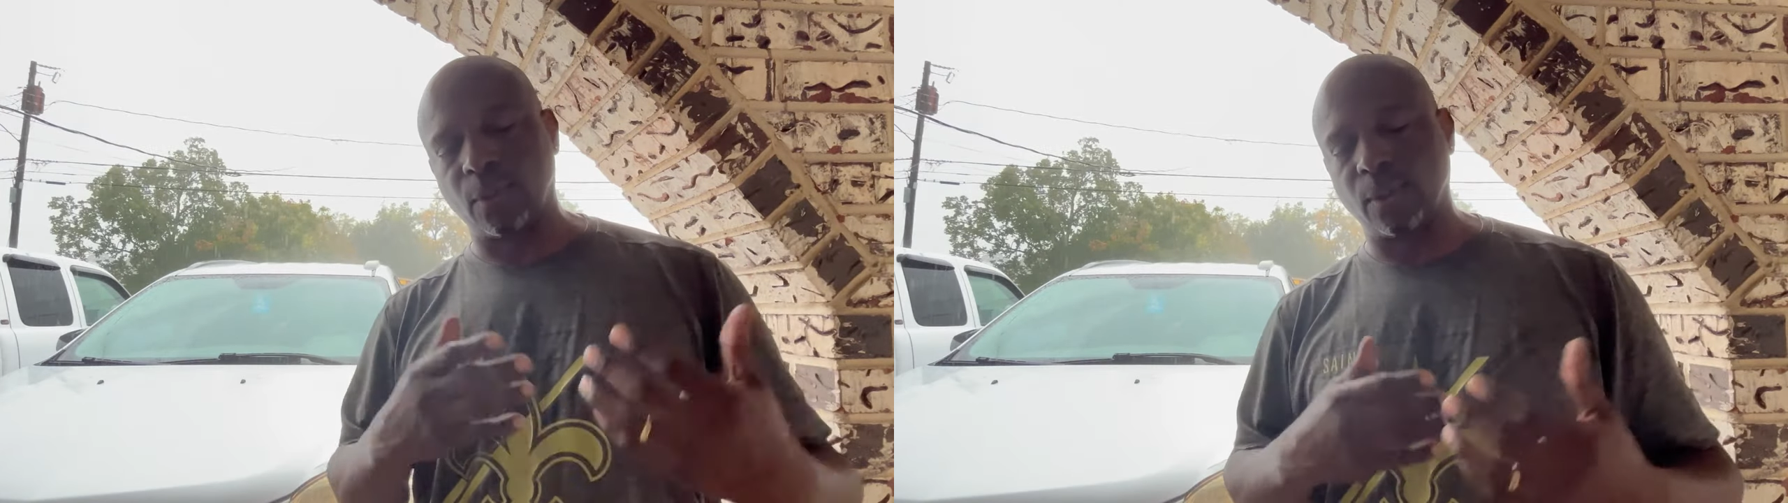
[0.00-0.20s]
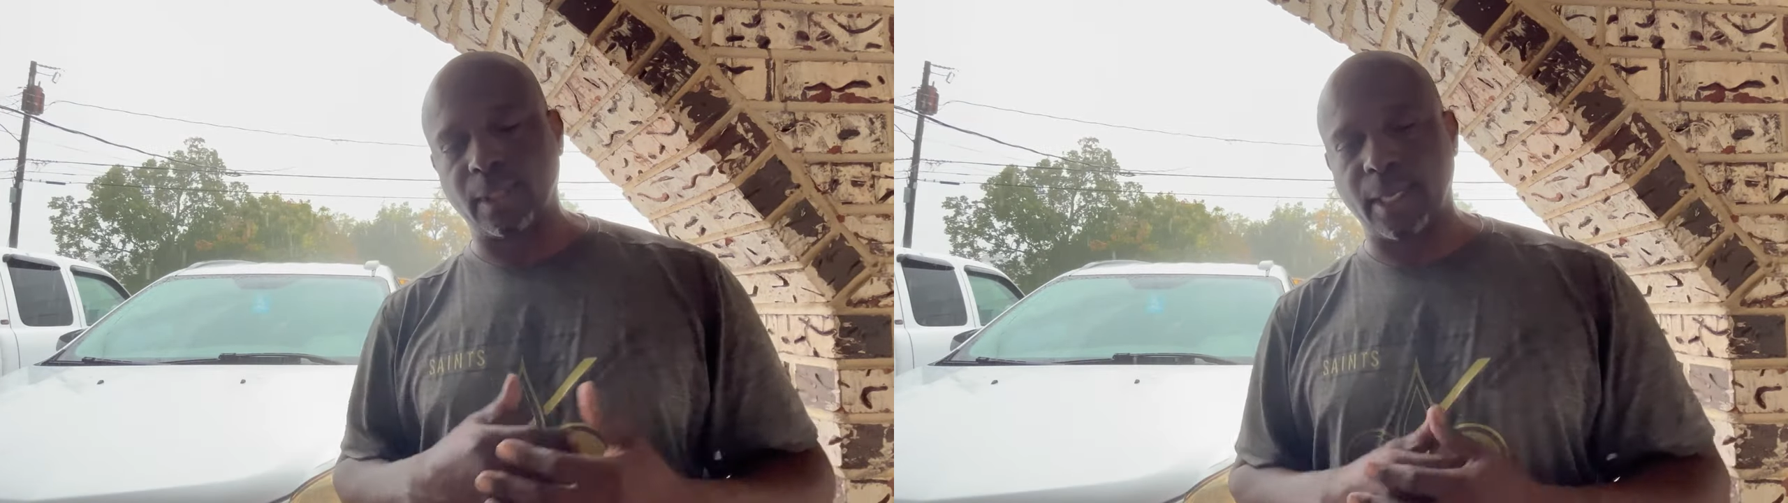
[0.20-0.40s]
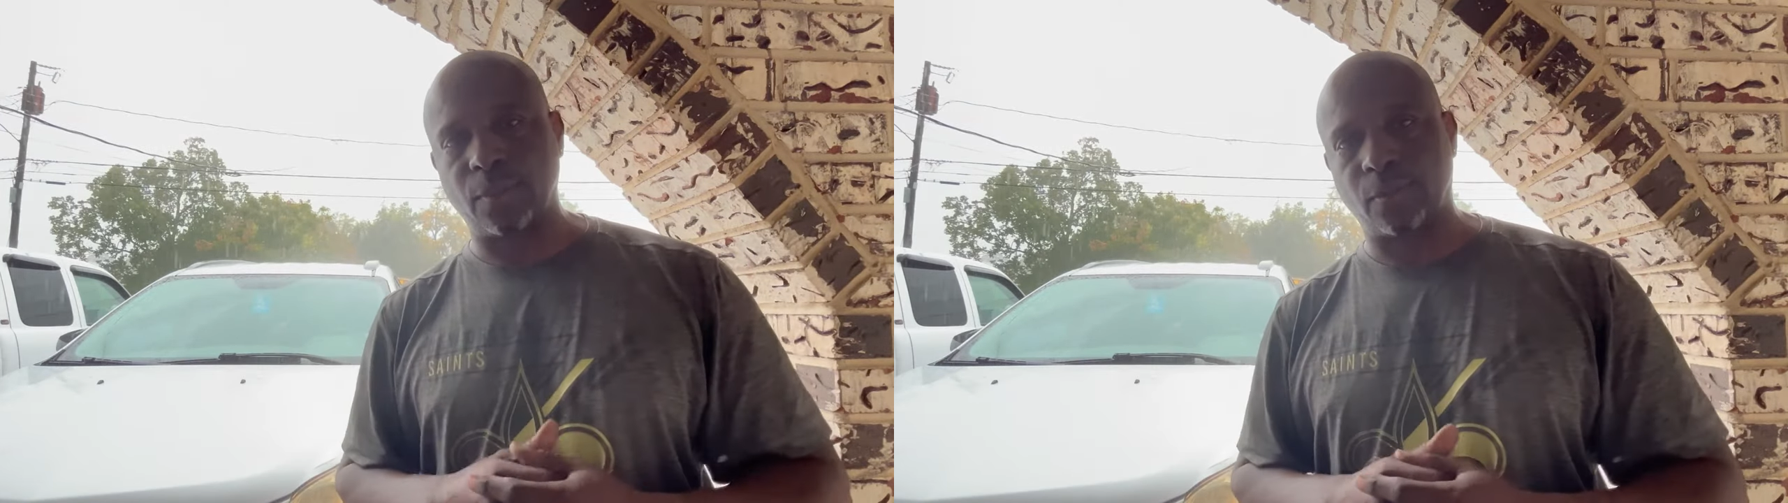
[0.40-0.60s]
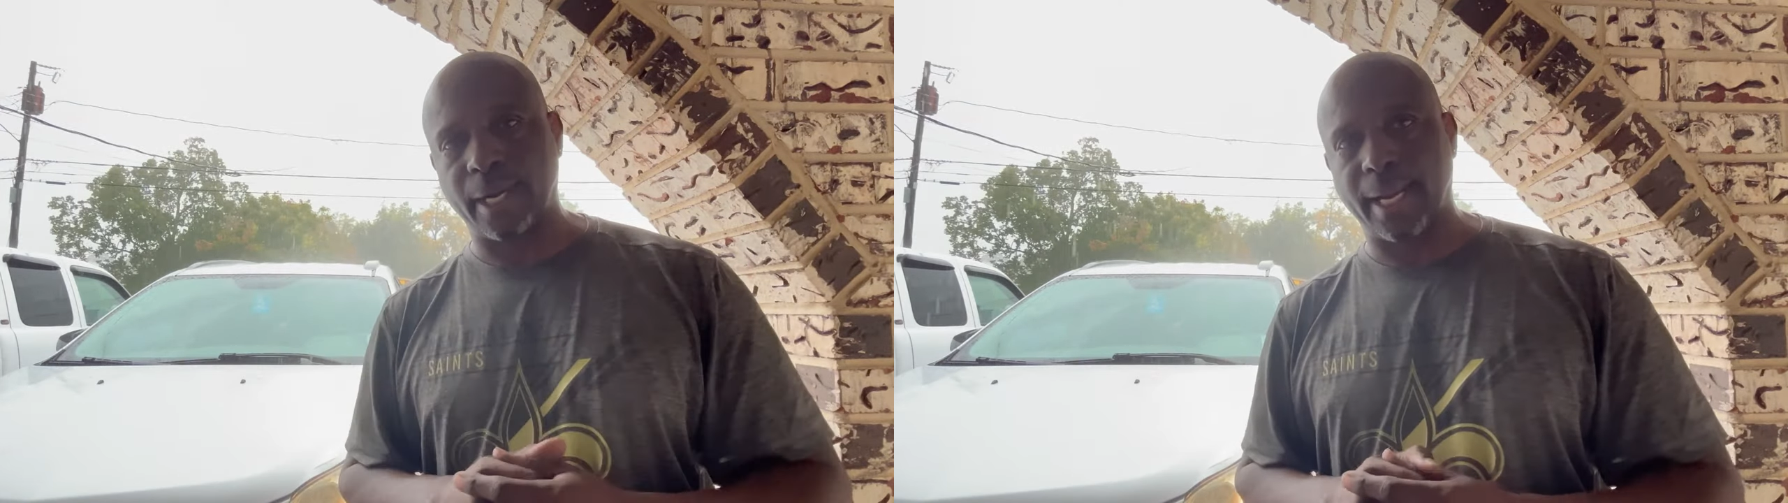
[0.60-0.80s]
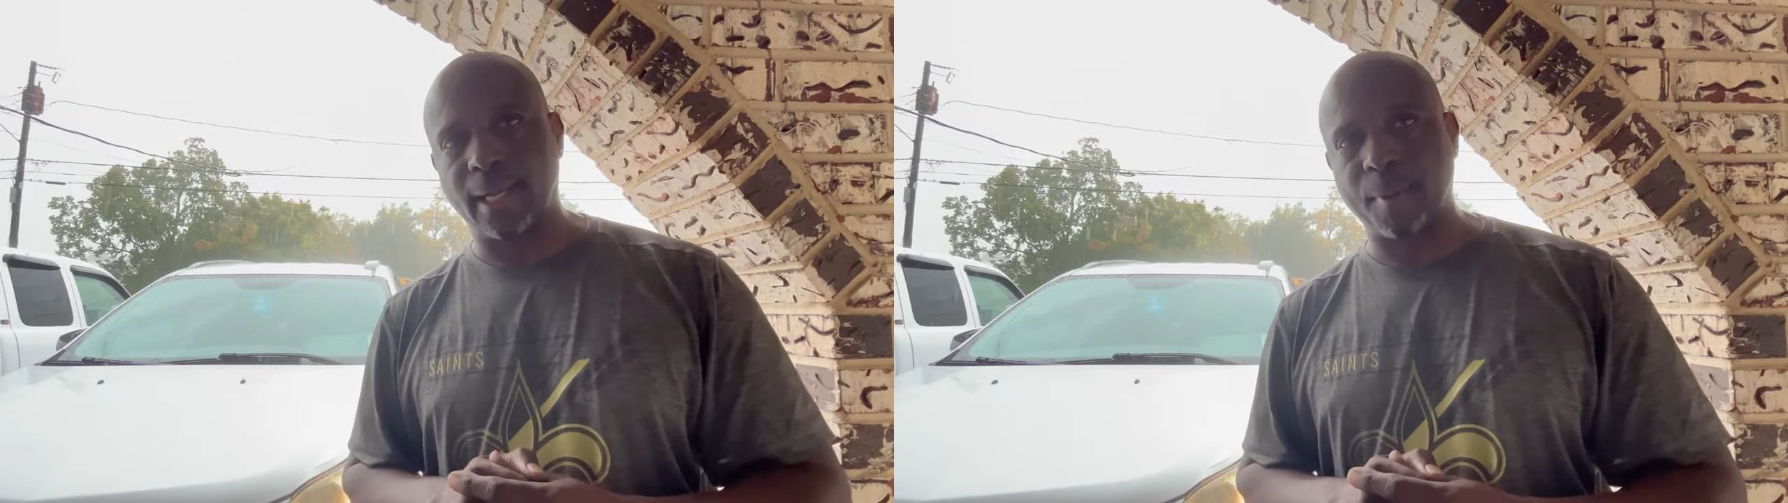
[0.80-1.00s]
rode in the
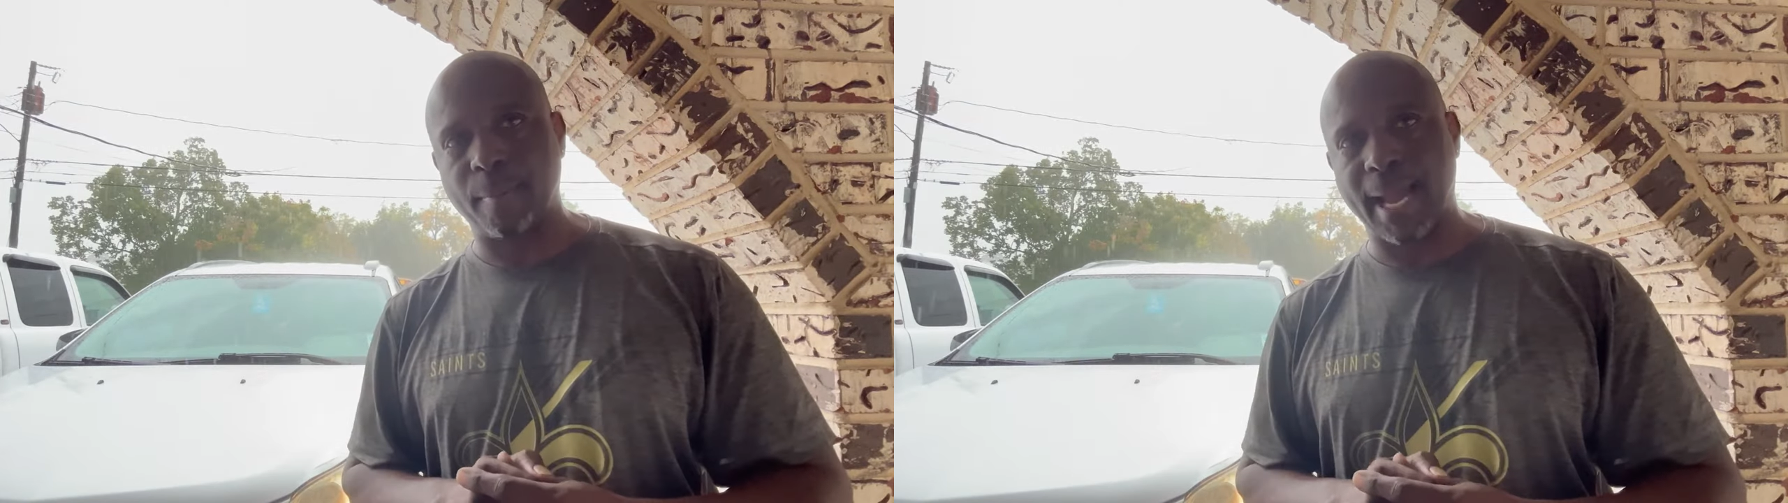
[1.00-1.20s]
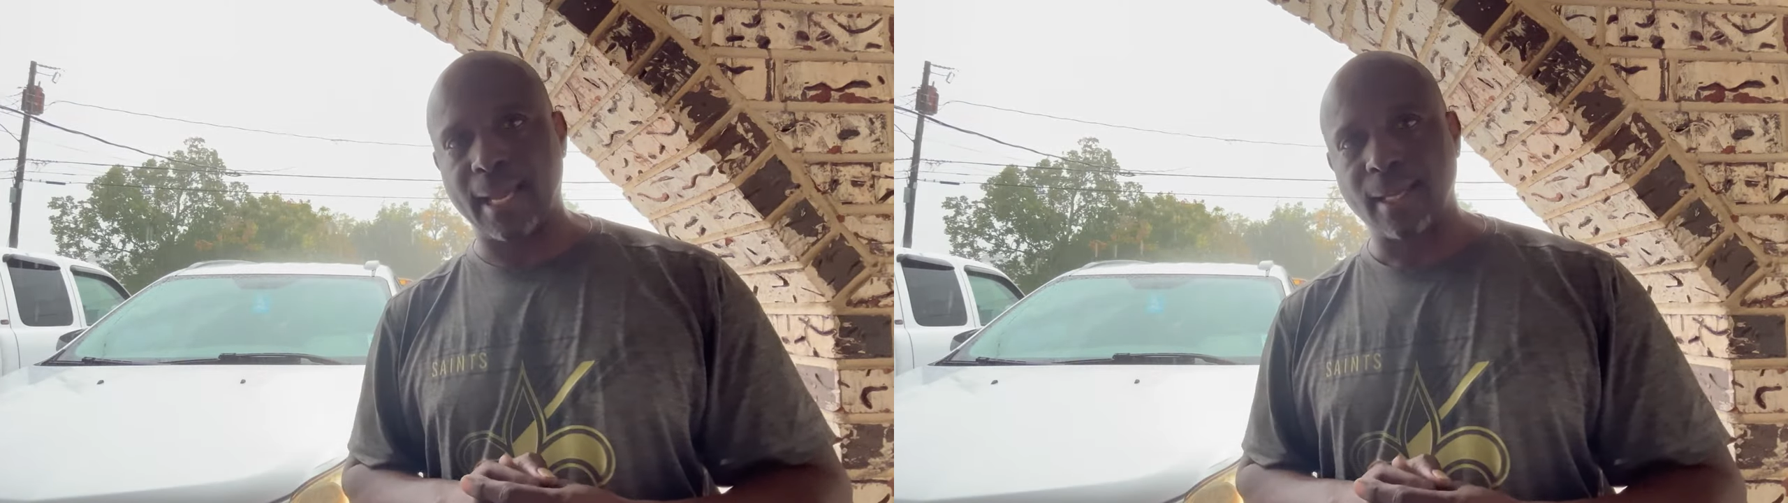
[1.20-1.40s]
rain coming back.